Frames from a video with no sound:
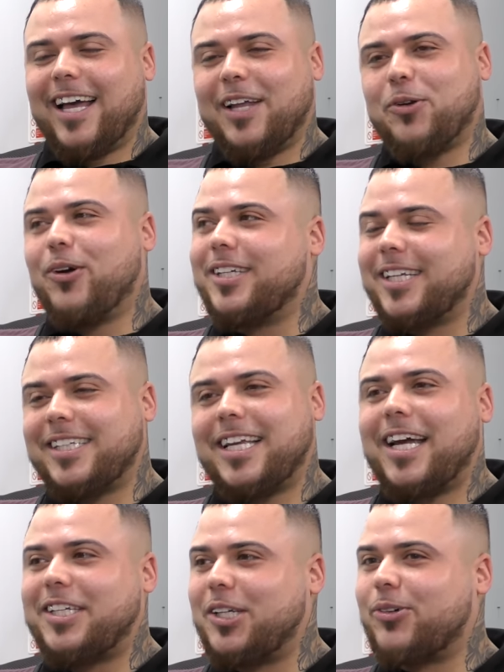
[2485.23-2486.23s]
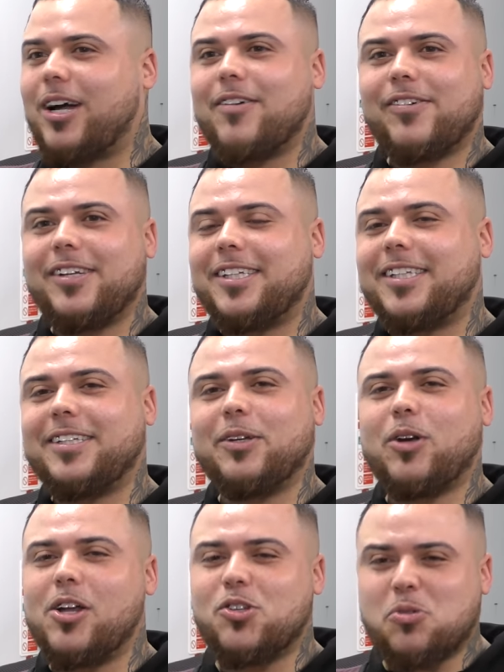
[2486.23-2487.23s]
and got into this taxi driver, and
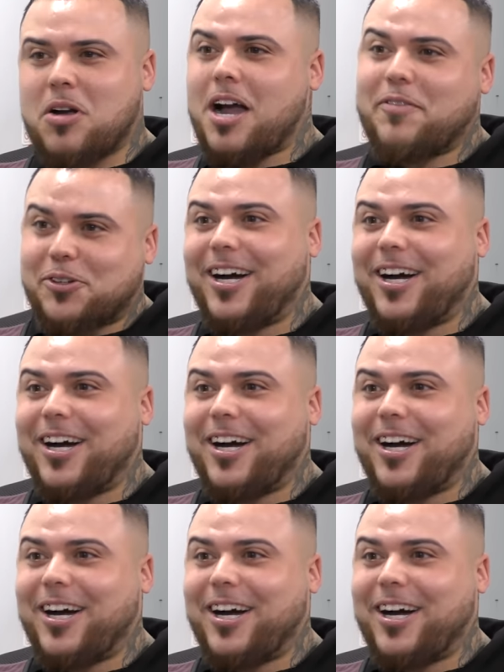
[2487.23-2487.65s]
they're going drive,